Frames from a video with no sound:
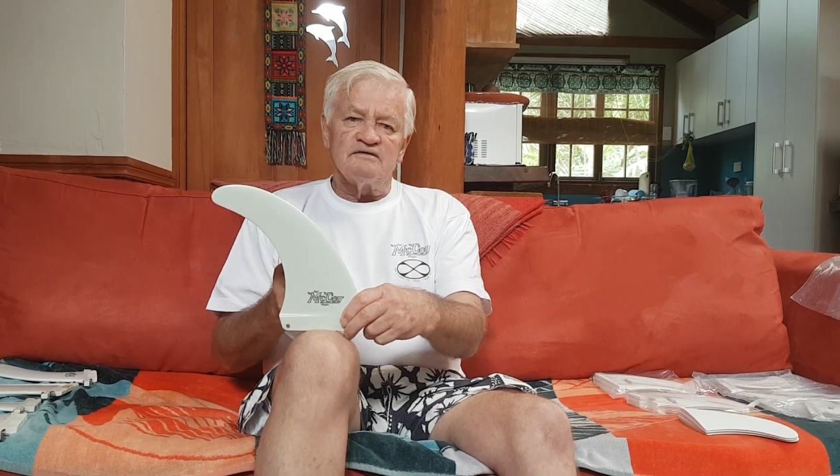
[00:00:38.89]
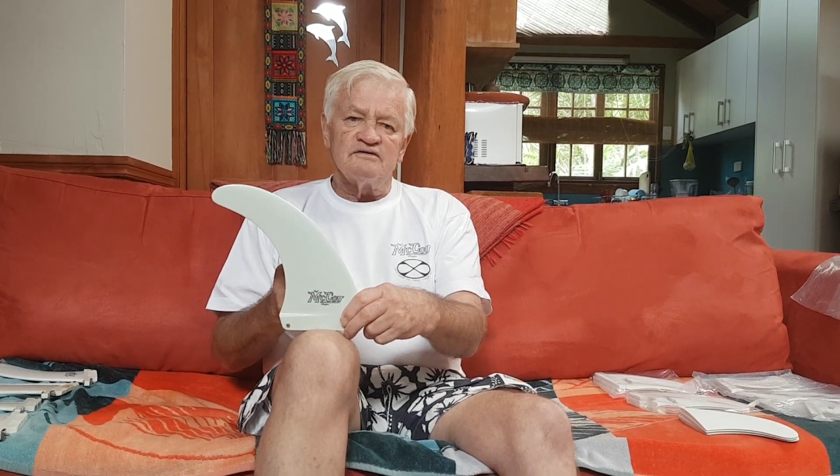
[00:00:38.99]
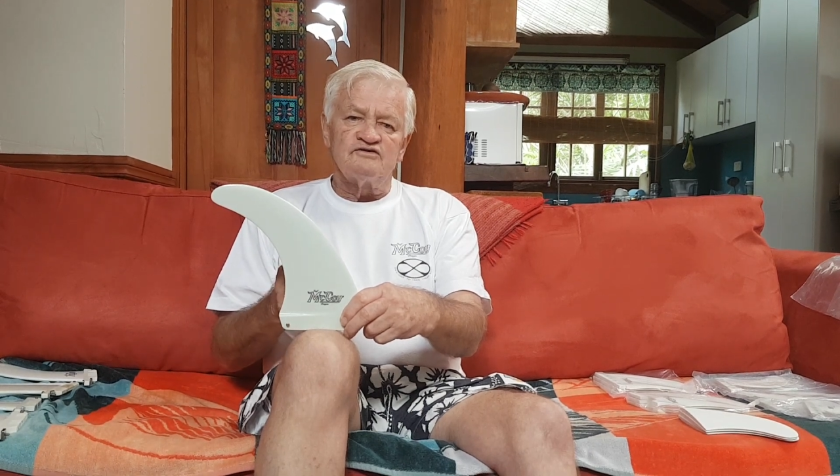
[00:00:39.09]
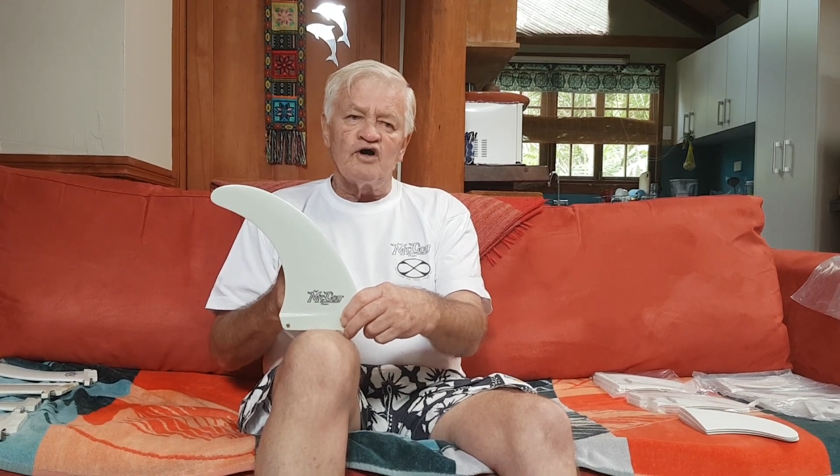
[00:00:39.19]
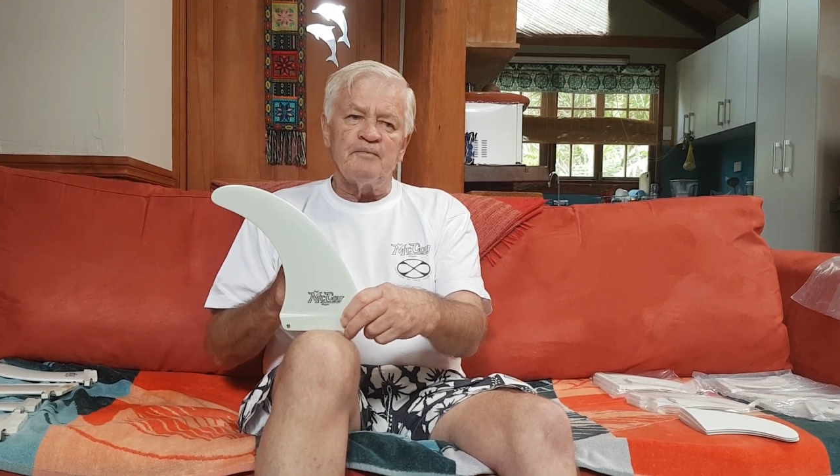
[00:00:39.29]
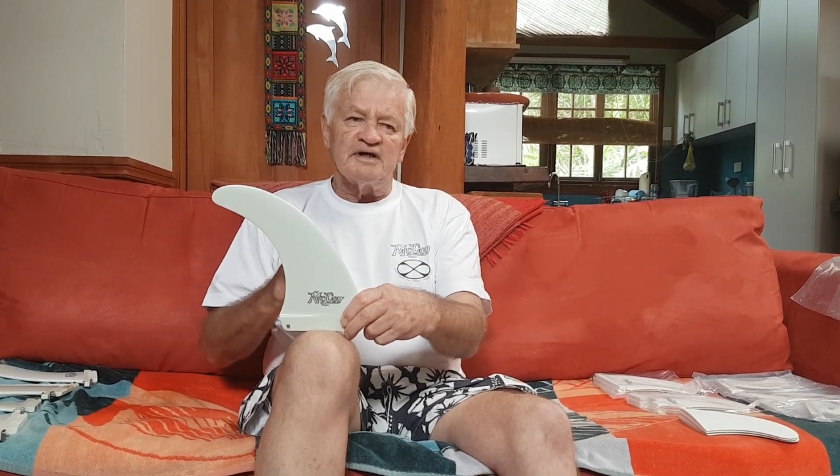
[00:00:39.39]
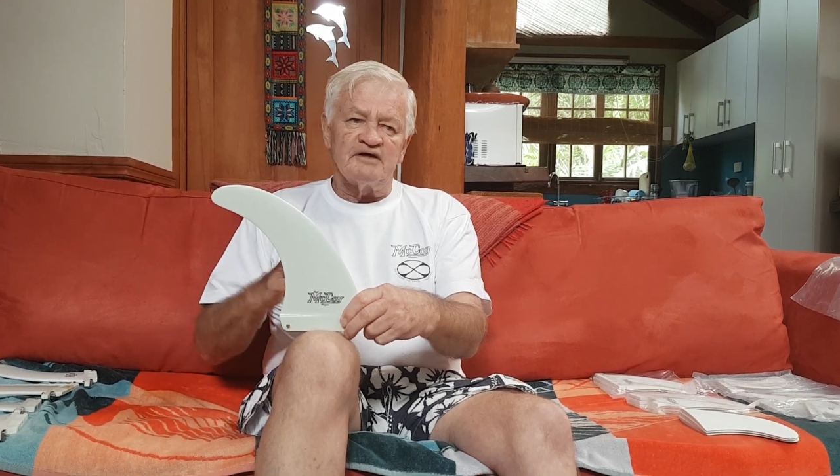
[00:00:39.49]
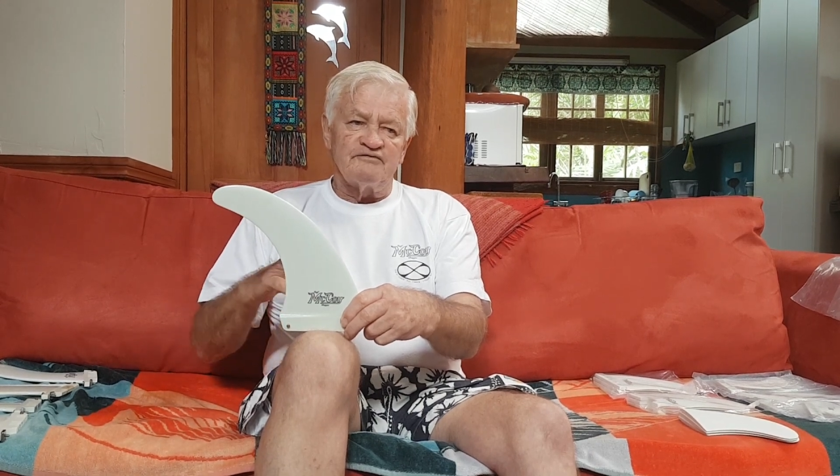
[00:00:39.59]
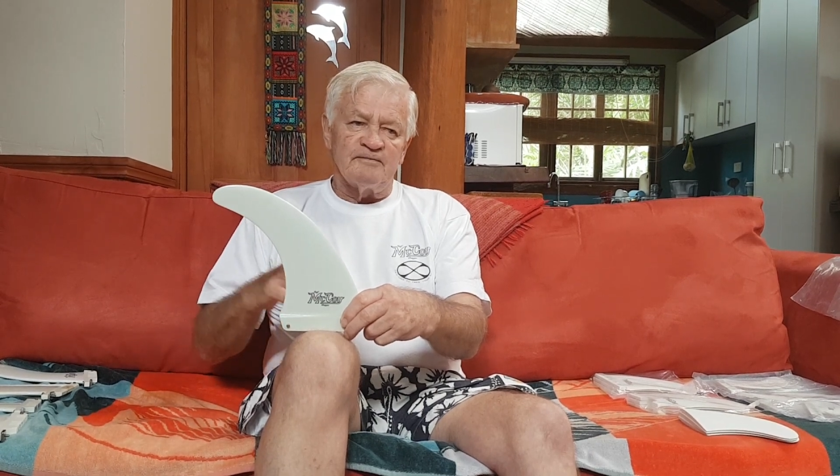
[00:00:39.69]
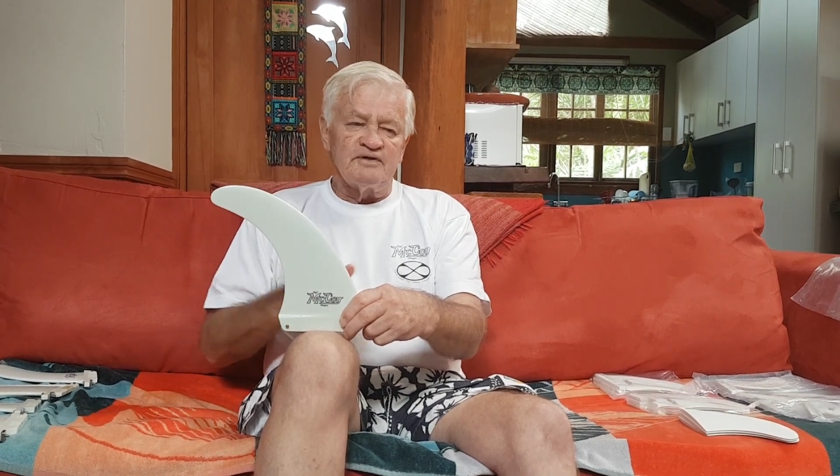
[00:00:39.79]
stopping
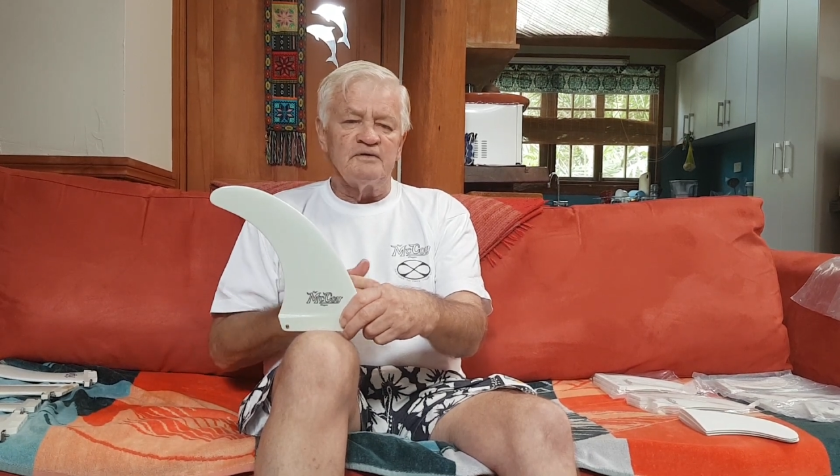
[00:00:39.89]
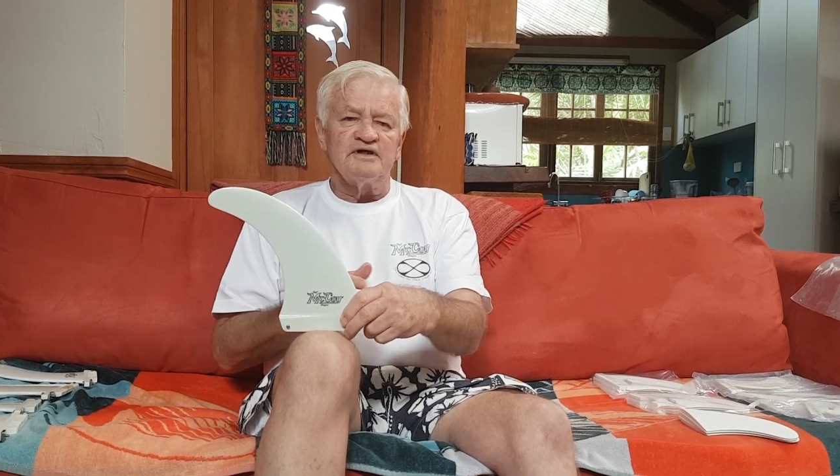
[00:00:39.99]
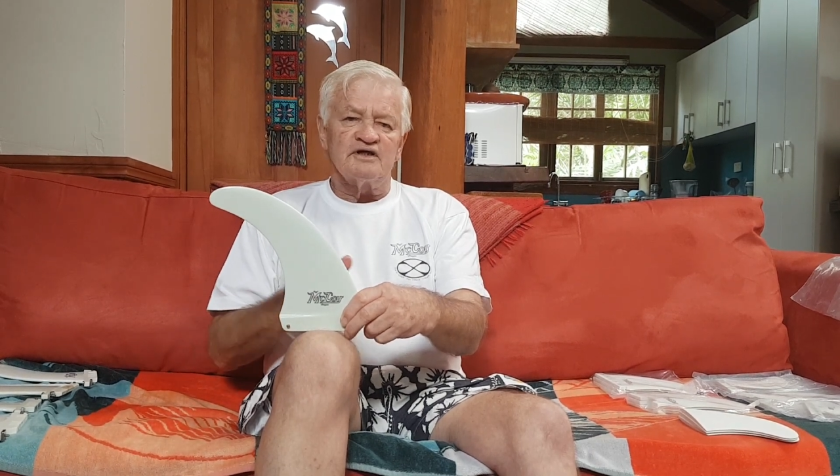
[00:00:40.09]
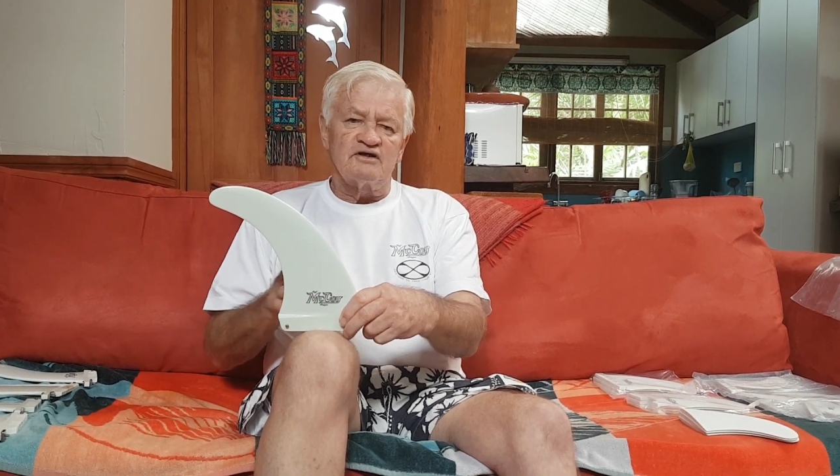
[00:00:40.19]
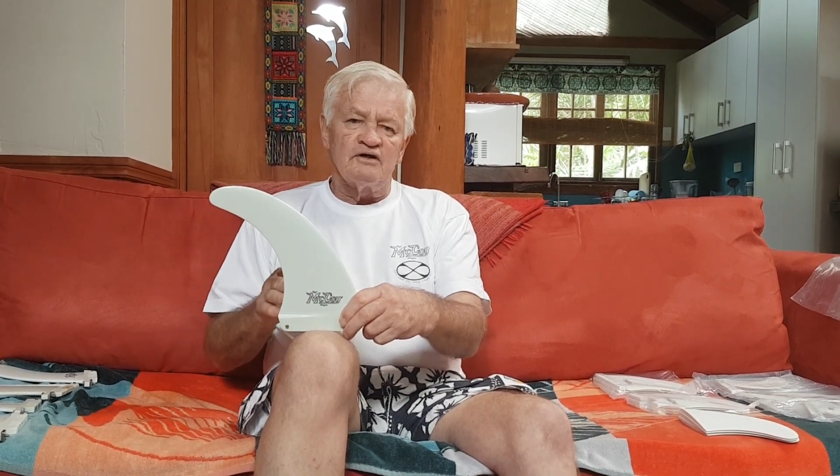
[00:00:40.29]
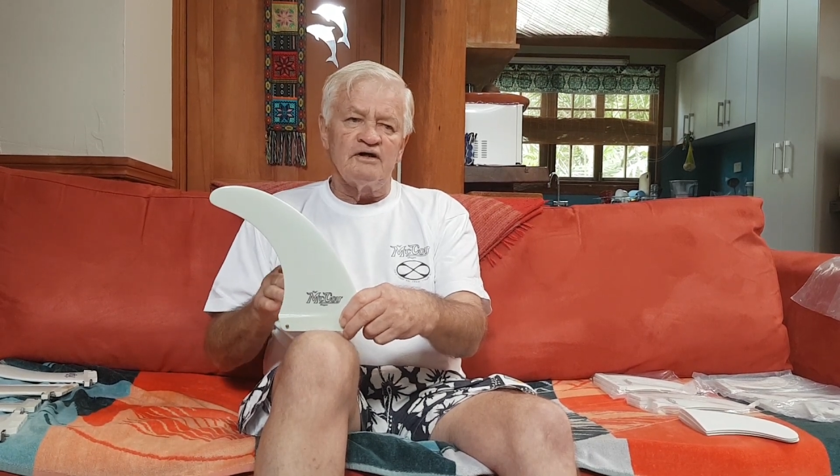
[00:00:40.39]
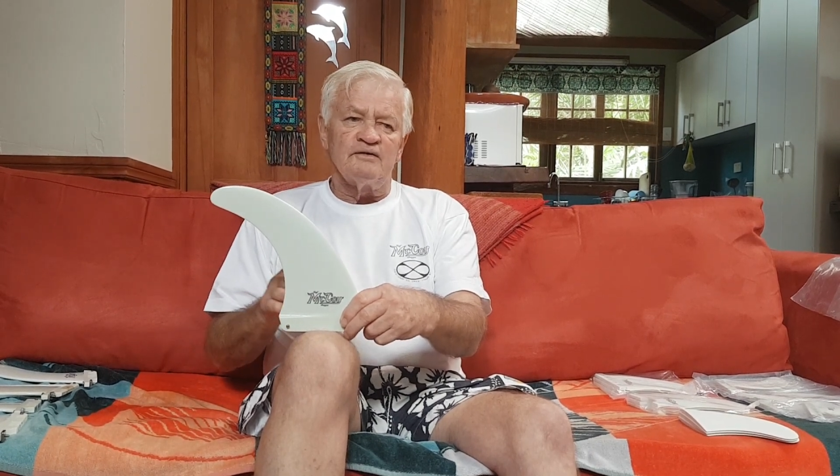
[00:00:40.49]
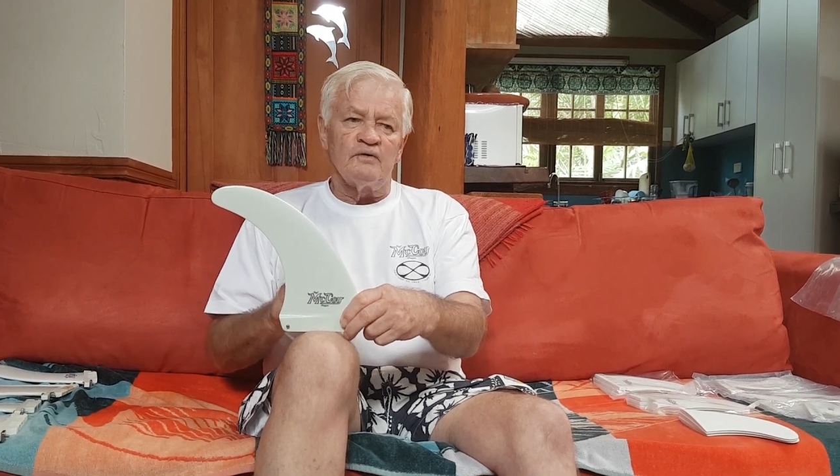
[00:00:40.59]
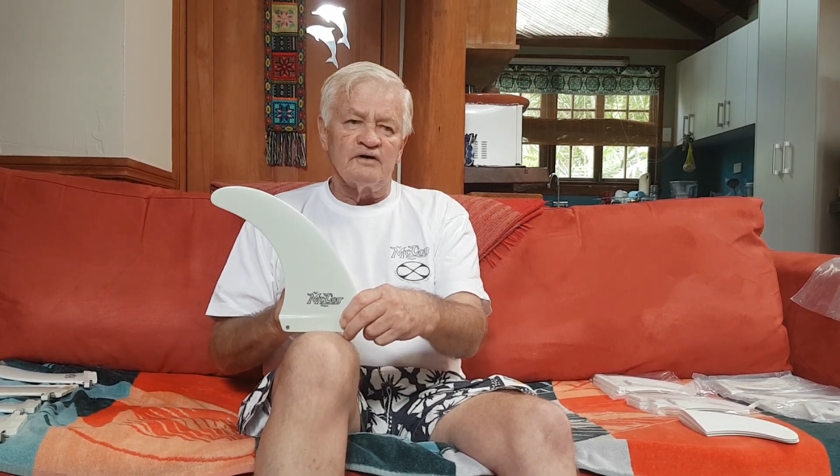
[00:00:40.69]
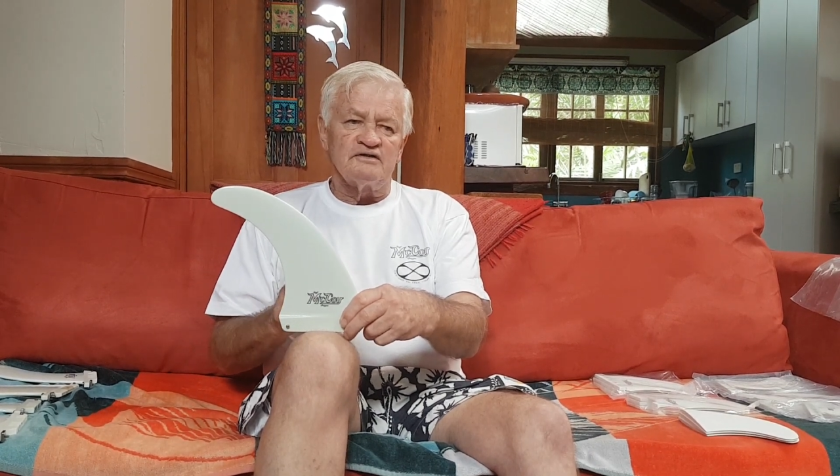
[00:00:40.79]
it from doing the turn
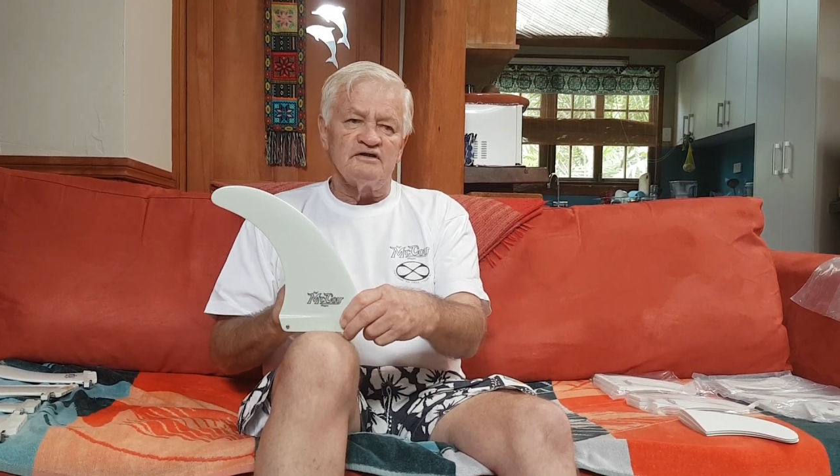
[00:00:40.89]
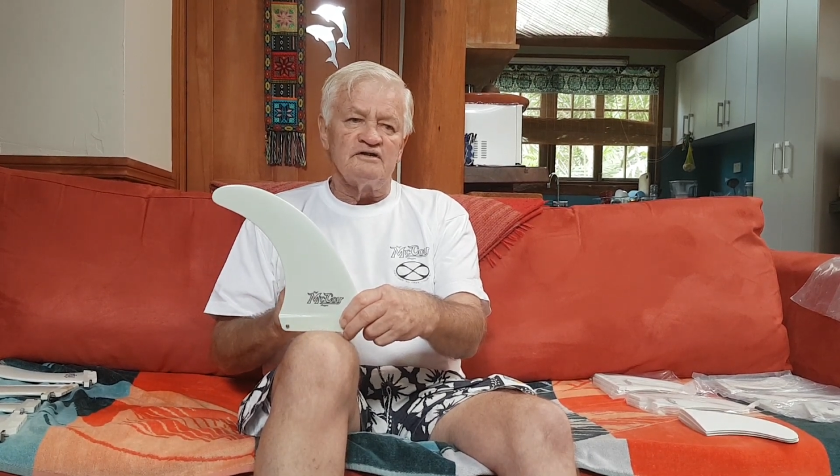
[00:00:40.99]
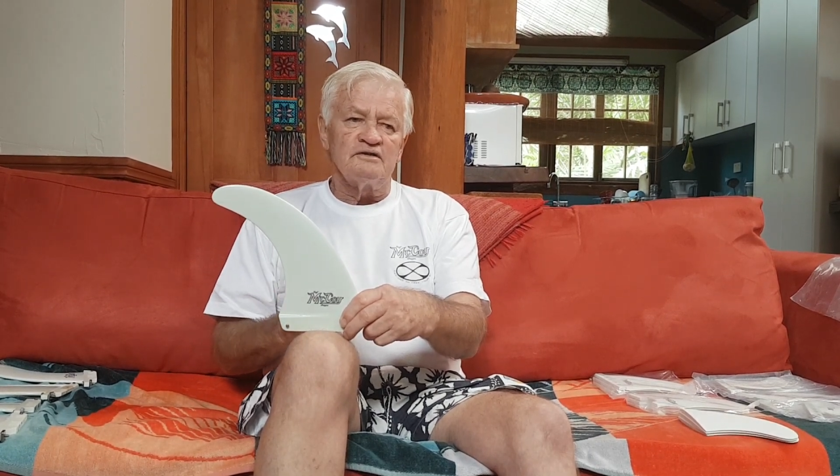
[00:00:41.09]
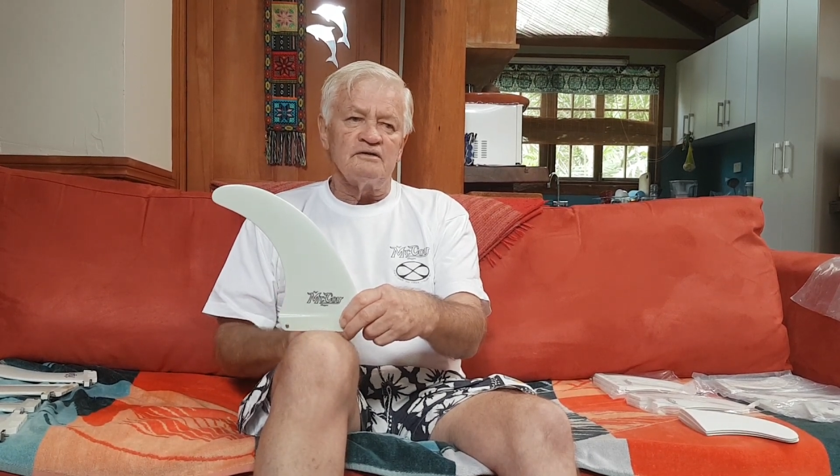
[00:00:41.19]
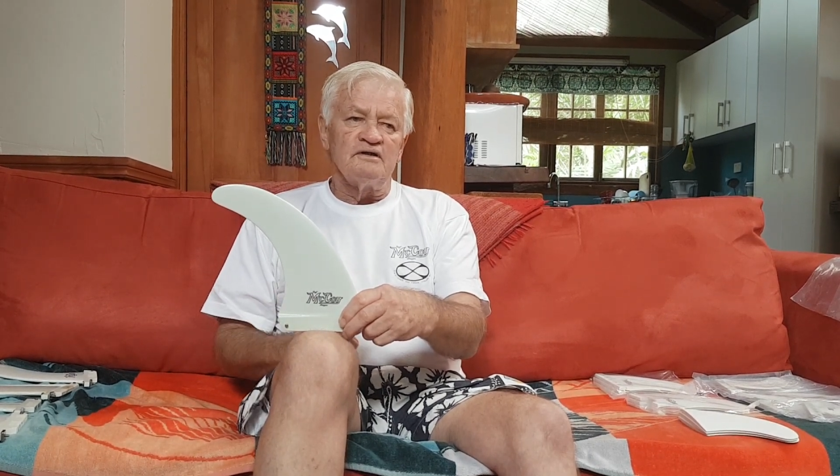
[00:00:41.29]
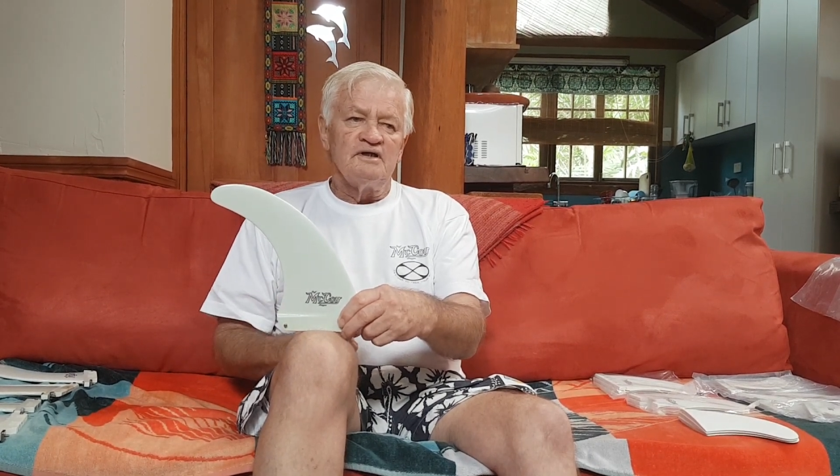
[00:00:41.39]
it wanted to do.